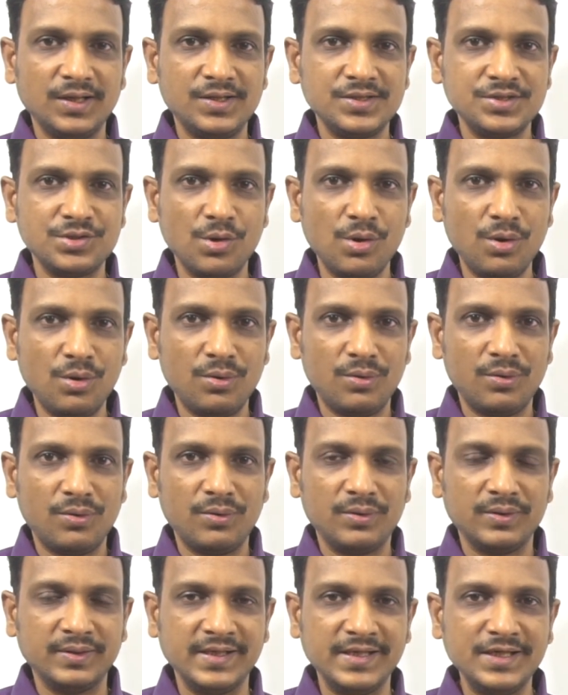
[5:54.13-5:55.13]
So
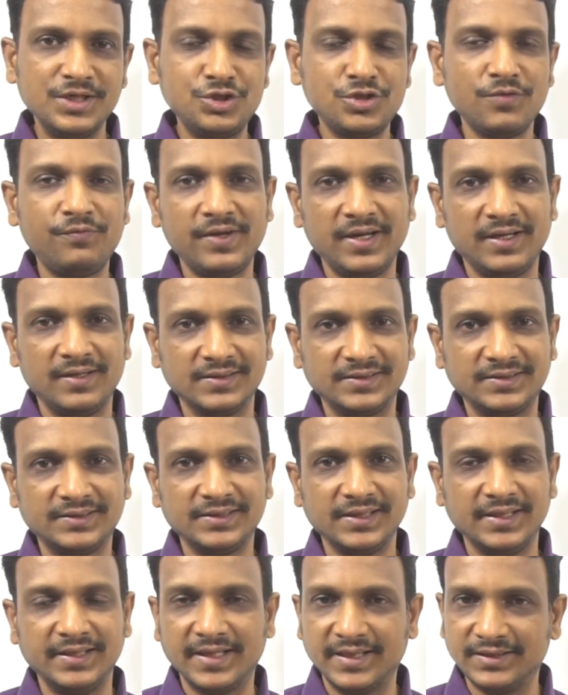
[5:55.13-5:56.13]
the esophagus,
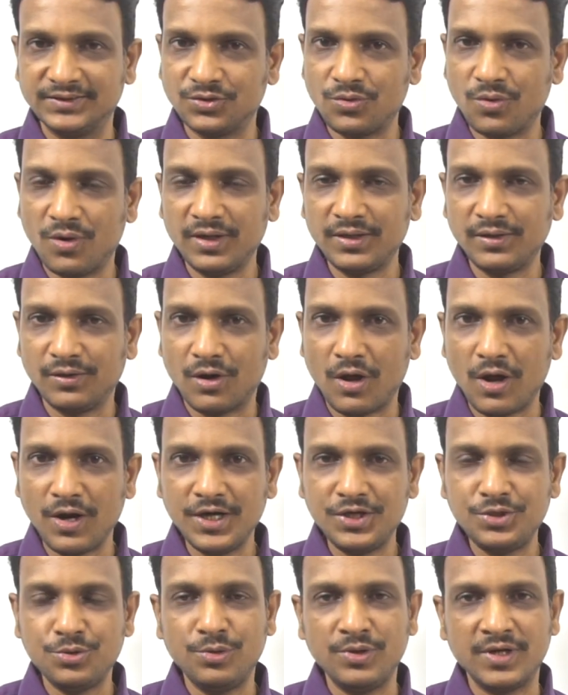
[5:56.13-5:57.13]
it has got
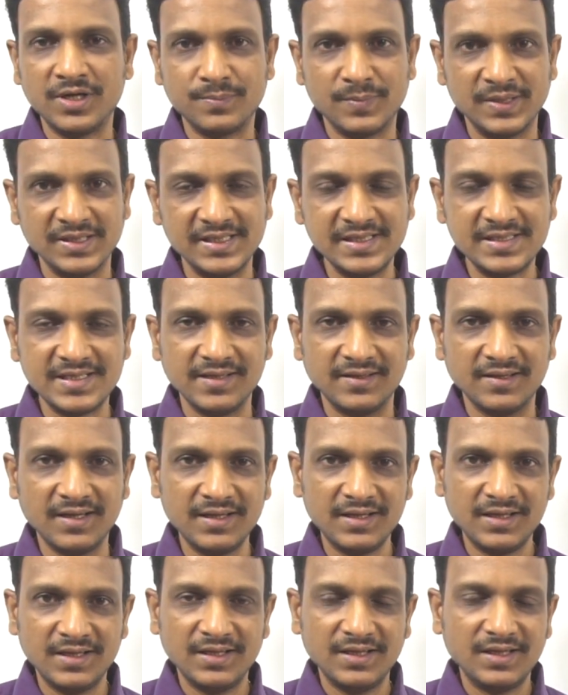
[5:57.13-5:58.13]
longitudinal muscles in
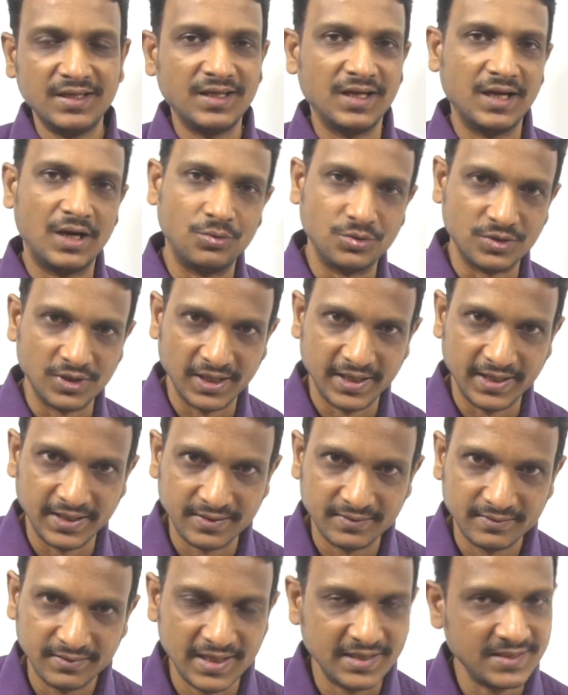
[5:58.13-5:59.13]
the outer layer.
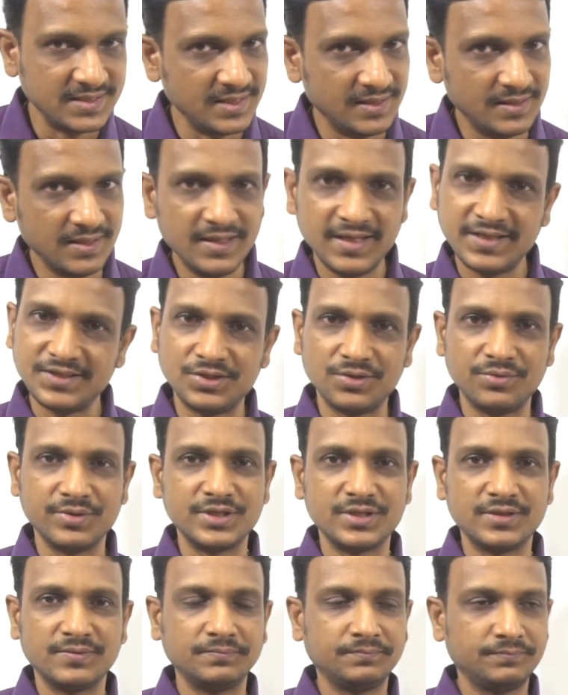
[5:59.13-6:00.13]
Let's see the next
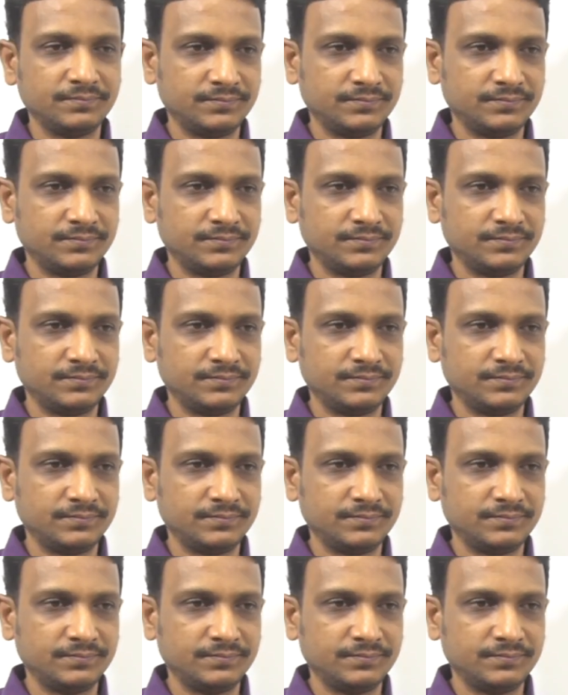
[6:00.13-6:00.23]
question.